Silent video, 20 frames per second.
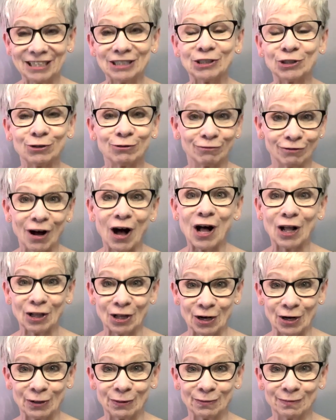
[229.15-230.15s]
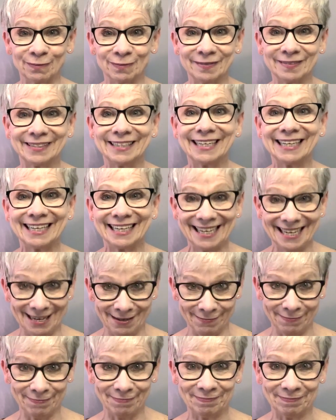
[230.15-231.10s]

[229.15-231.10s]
to follow him.